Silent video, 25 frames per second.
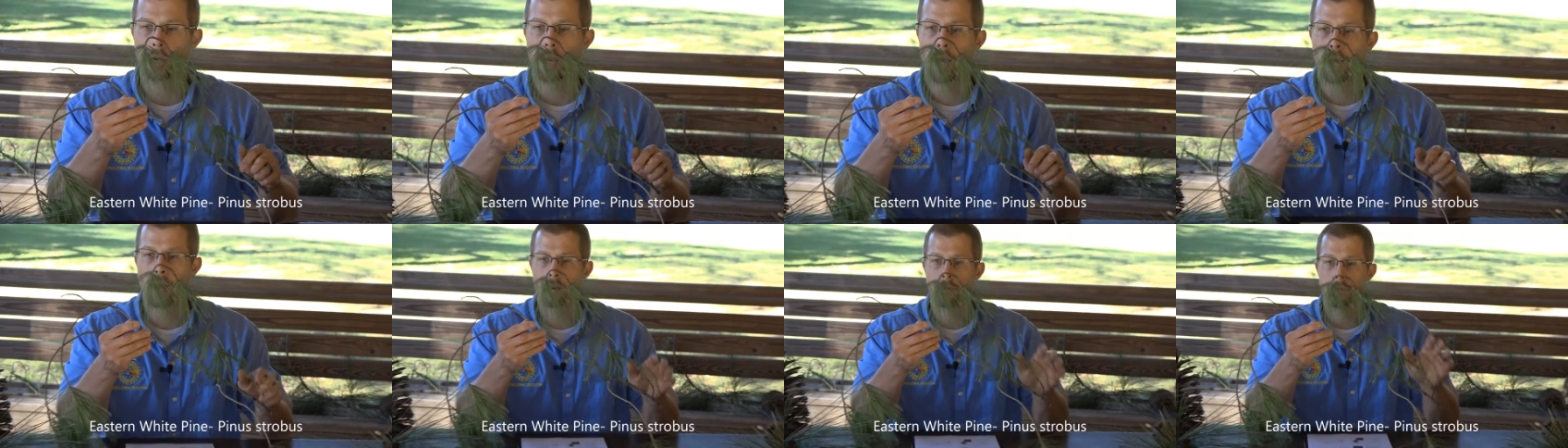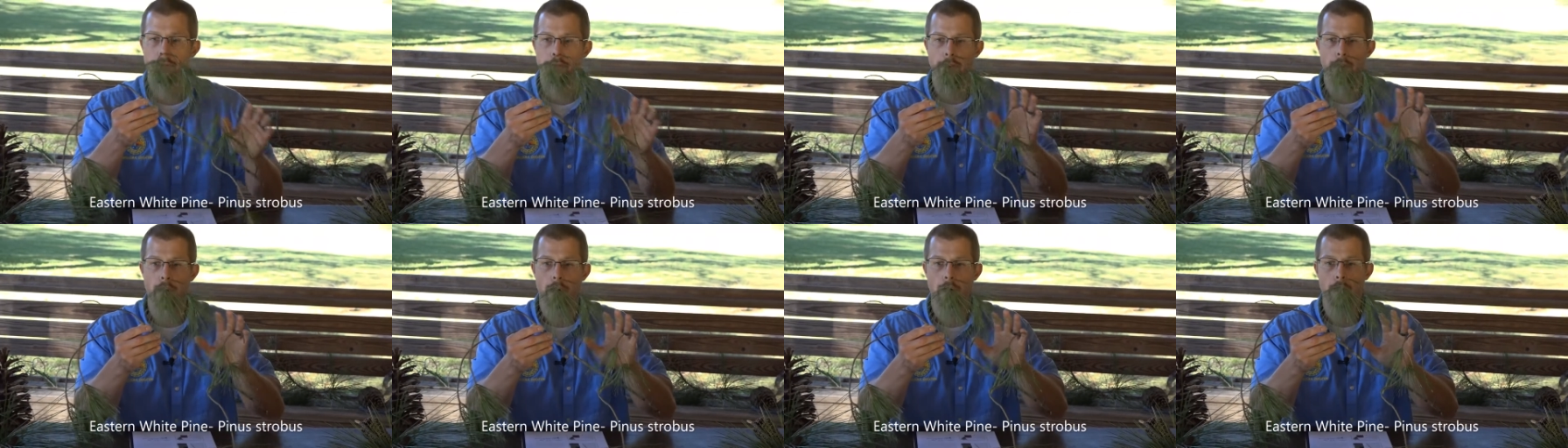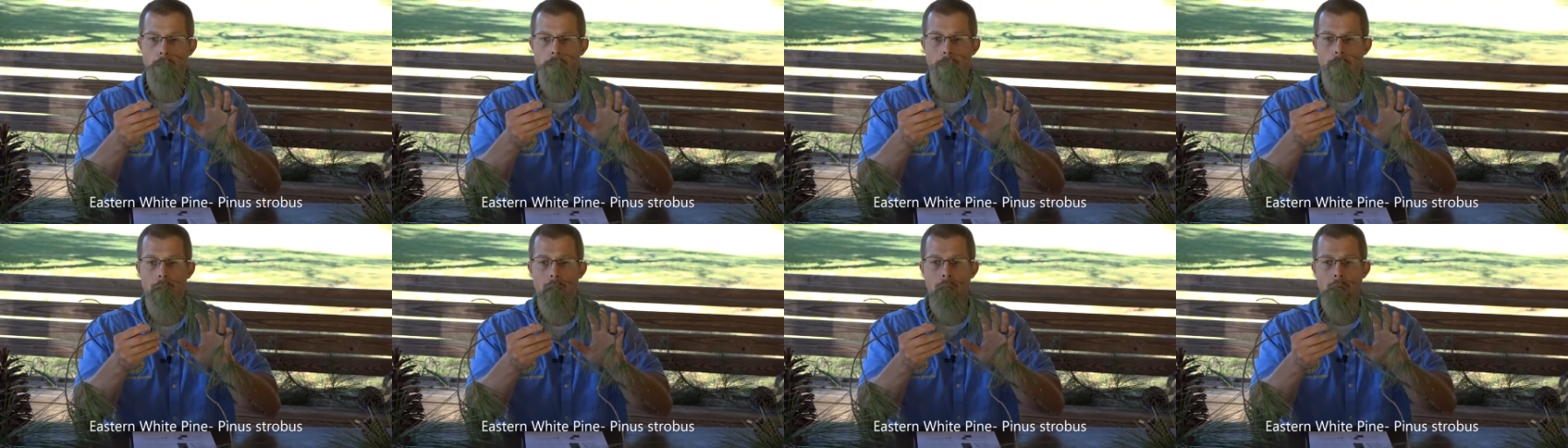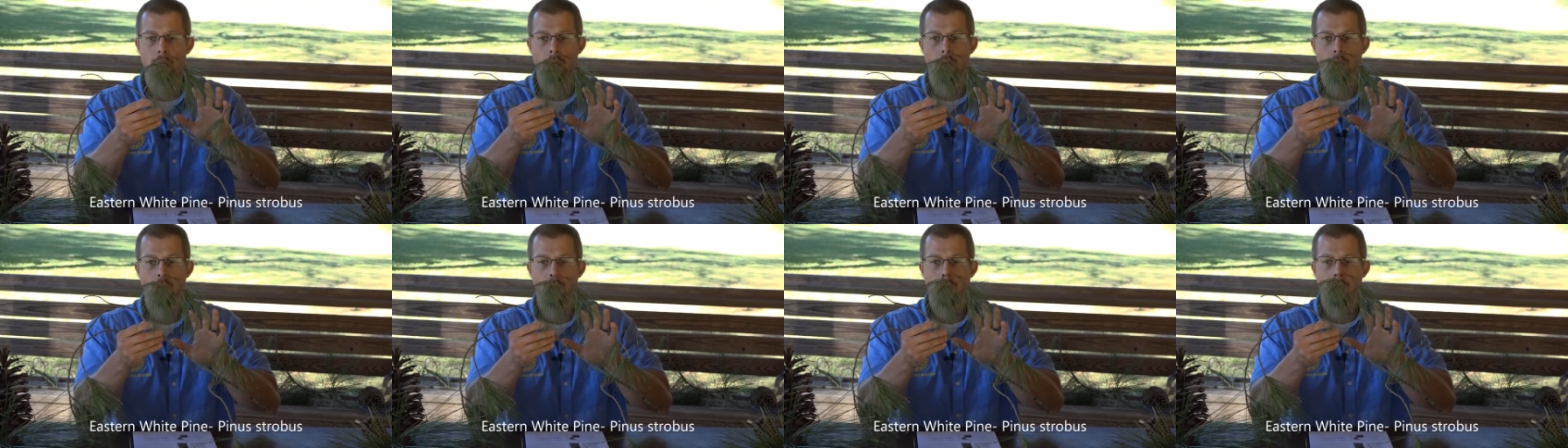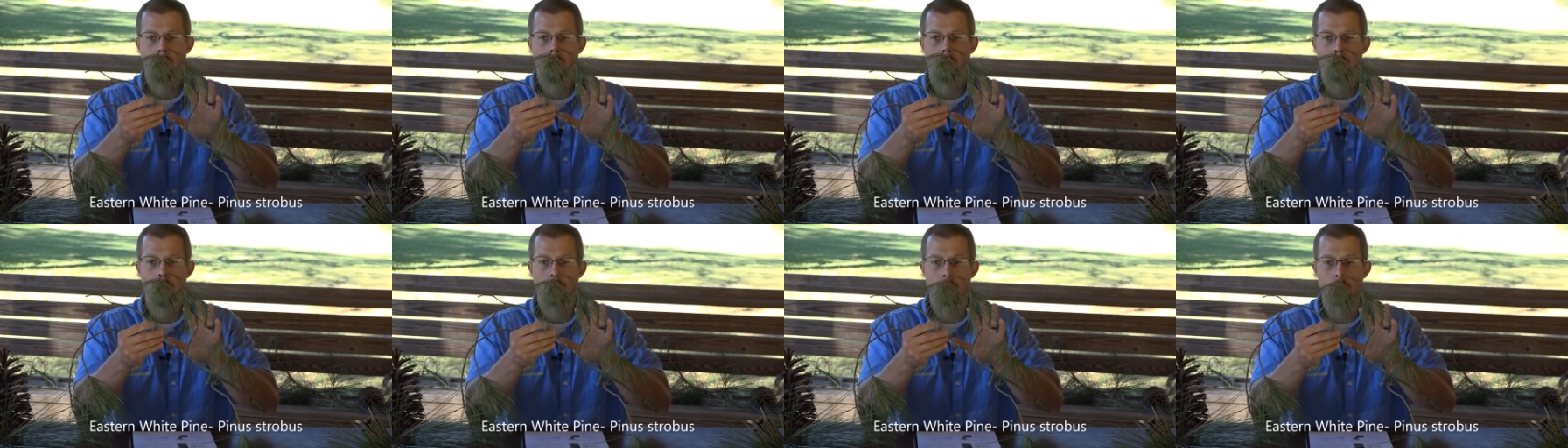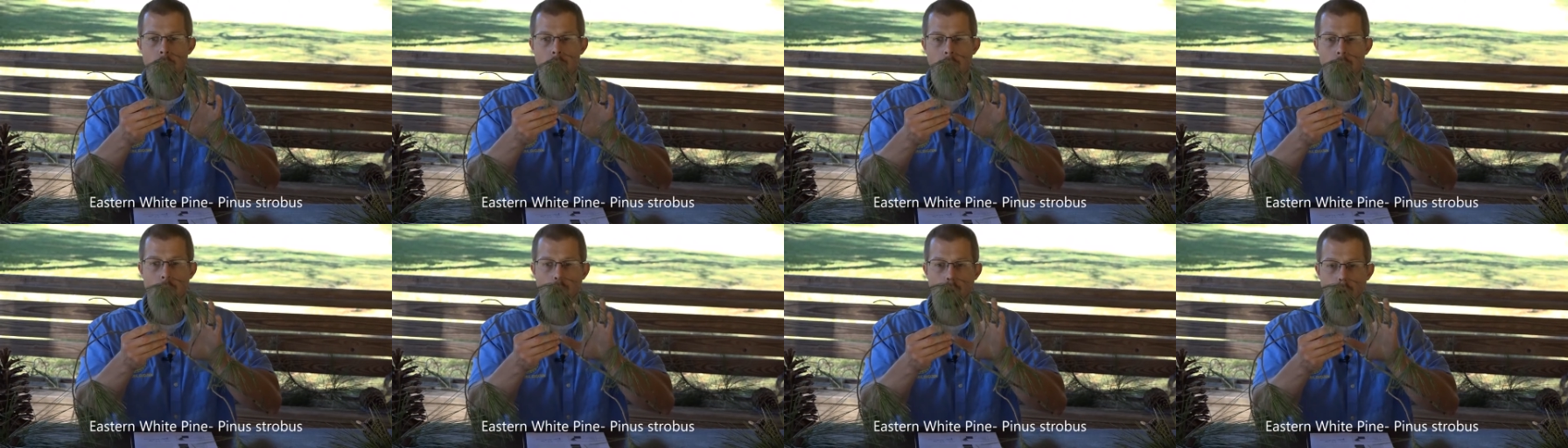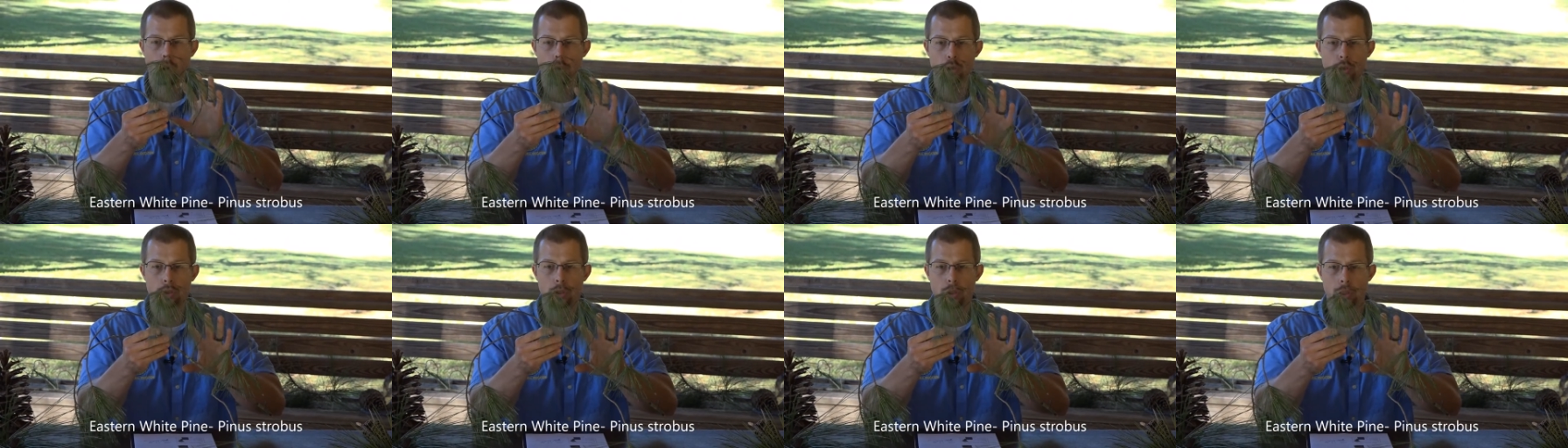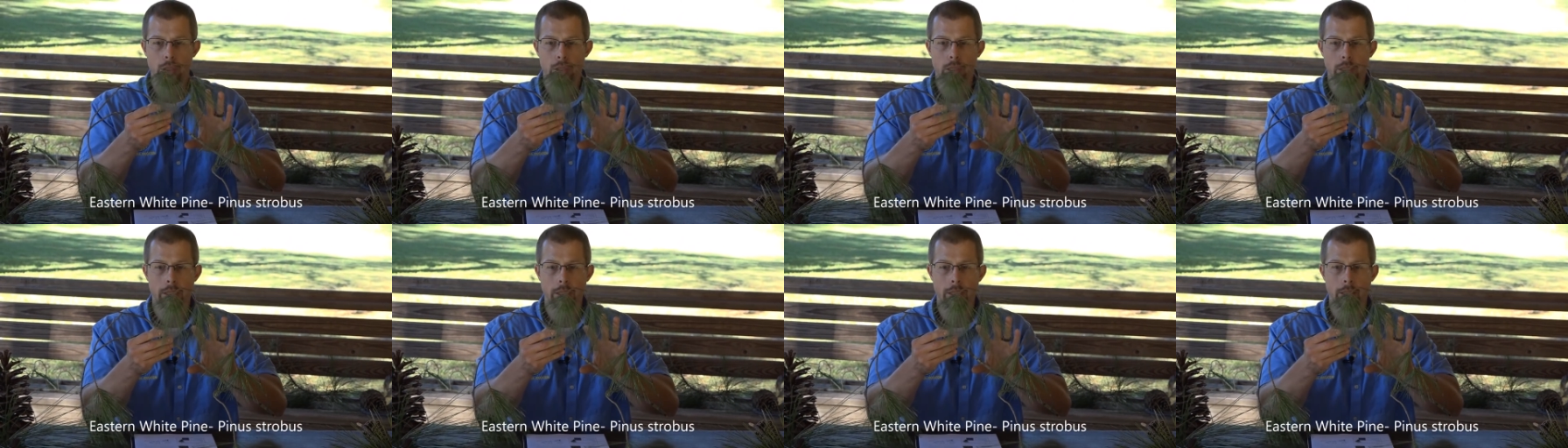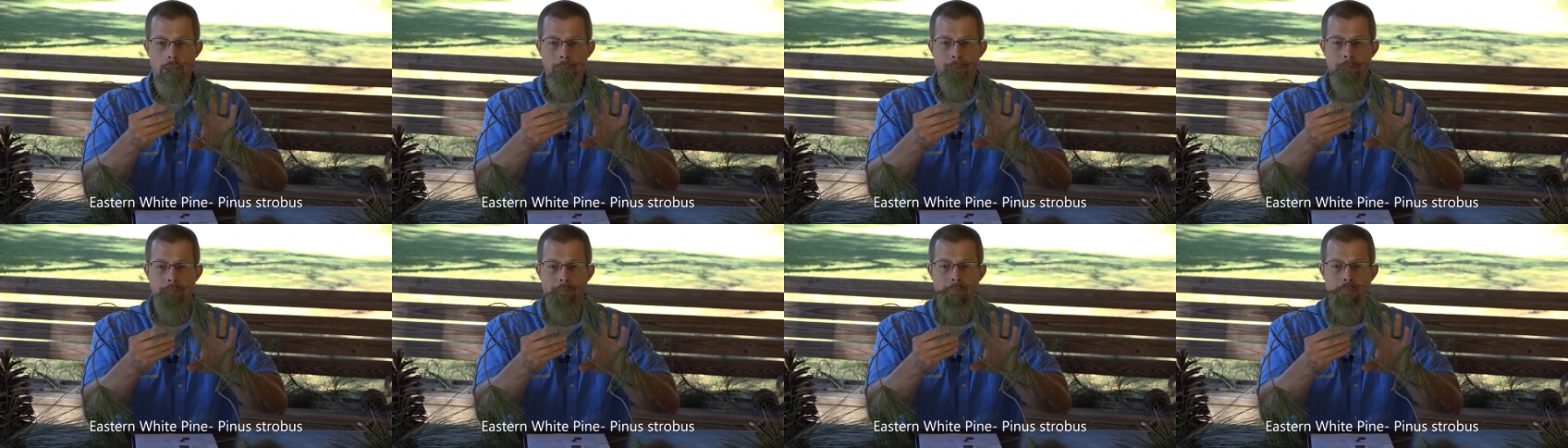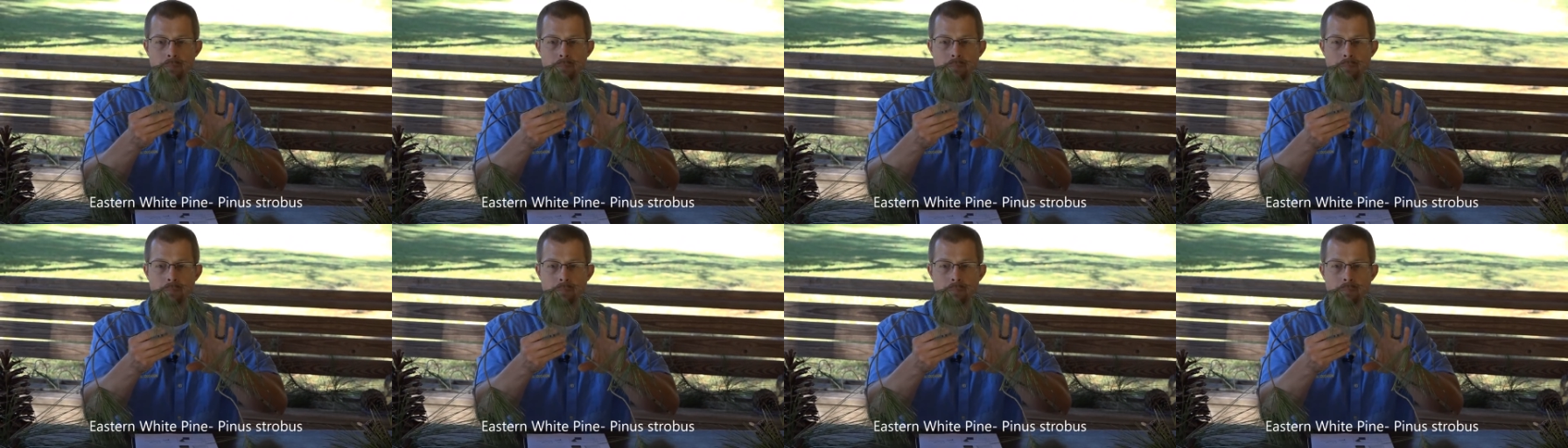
Not a very largely